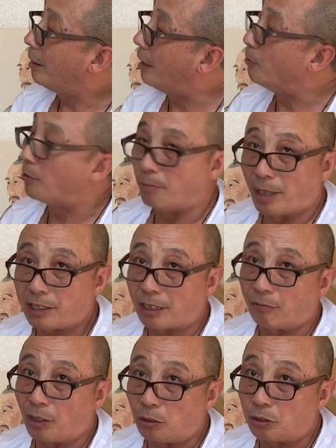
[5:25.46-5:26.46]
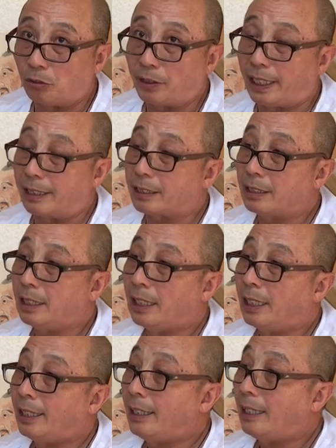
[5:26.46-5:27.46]
information when you do this.
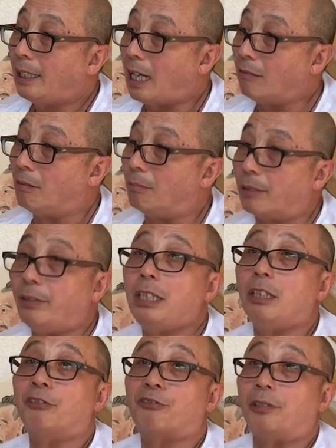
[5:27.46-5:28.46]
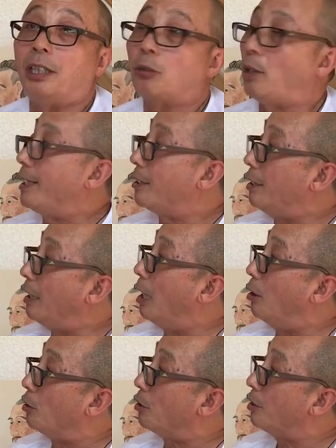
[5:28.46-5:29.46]
Our meridian frequency
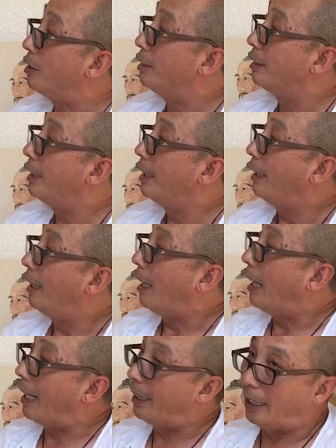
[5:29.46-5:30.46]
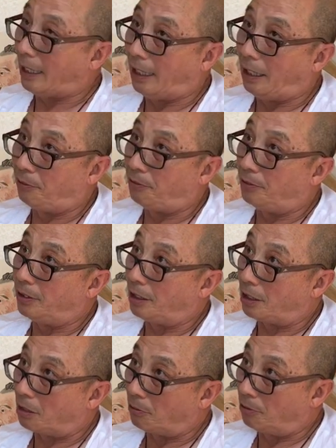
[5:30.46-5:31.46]
knows, and if
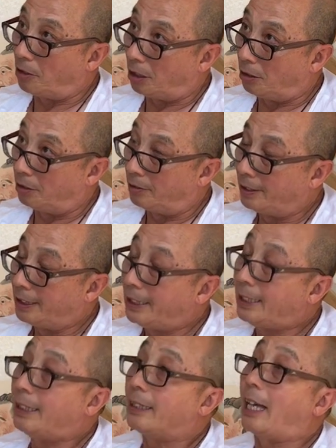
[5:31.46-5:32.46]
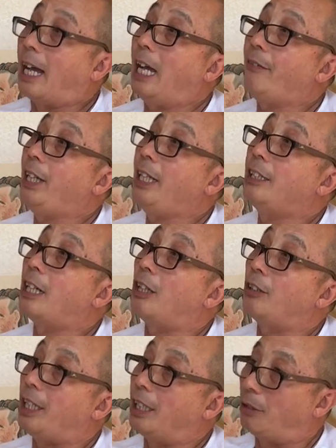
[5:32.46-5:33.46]
it's follow the heavenly
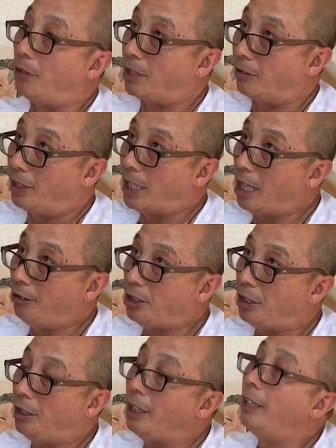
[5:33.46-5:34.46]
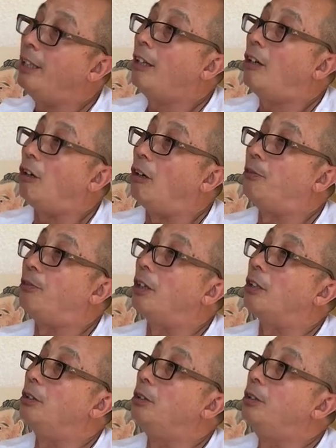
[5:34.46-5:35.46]
dial increase in yang qi, or
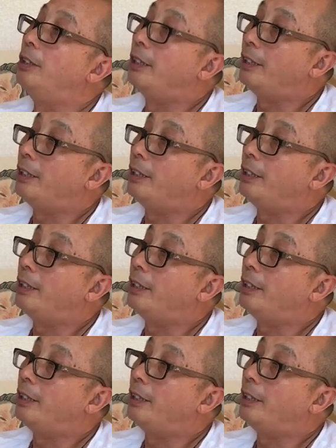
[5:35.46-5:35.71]
follow,